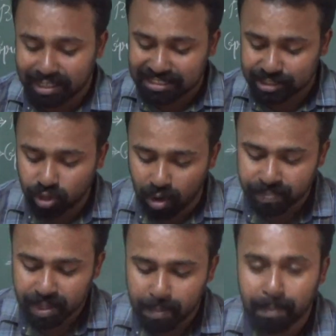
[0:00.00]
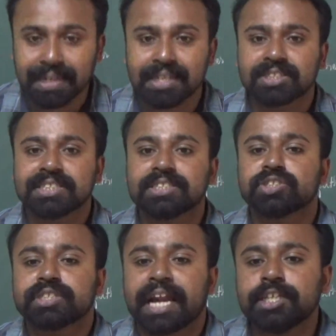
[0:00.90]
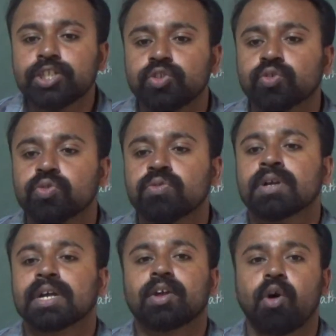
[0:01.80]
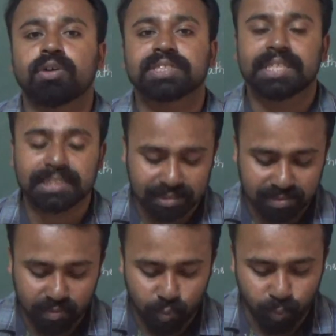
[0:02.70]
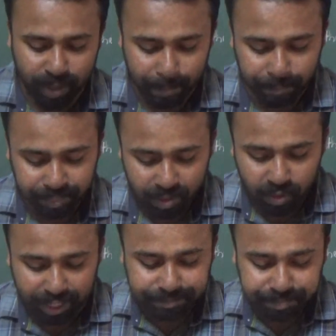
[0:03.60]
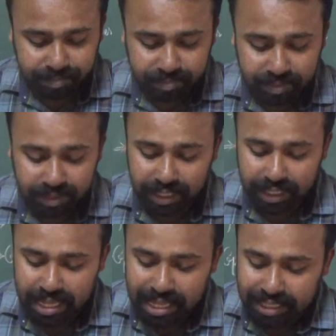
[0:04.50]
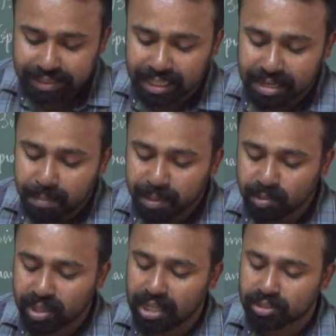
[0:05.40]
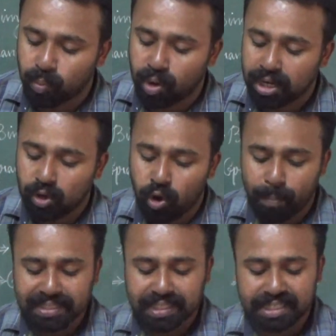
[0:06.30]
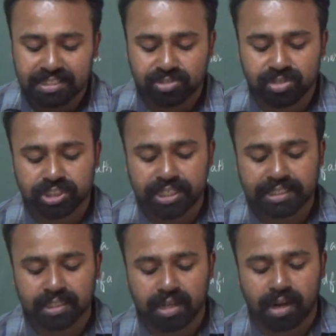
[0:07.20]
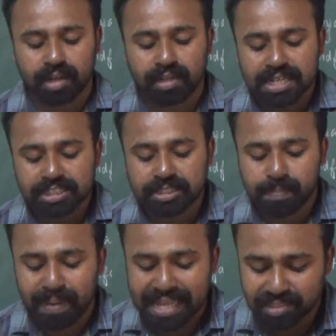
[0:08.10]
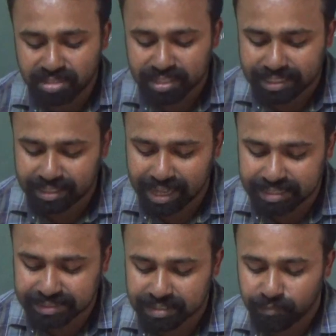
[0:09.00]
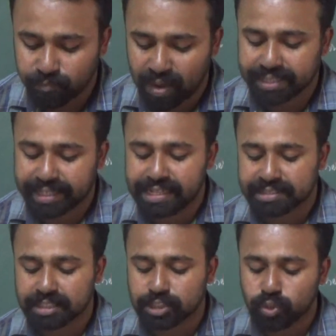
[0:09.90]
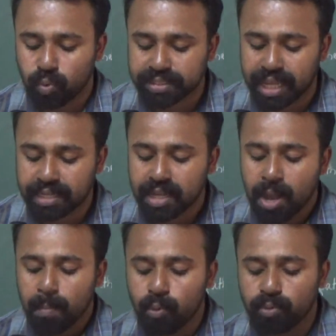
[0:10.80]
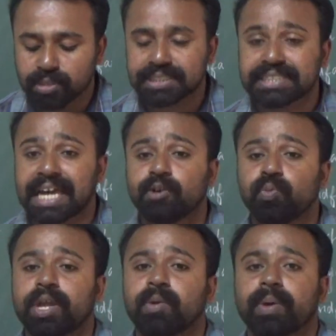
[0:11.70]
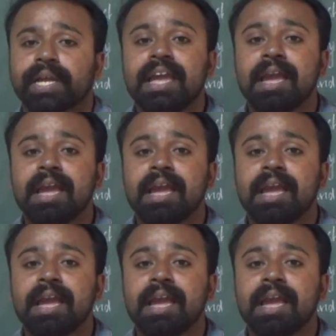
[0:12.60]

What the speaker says: stop, but she's just trying to cross this way. Okay. Then, along the wall, hoping to reach the shelter corner, she placed her hands flat against the stones and moved sideways. Okay,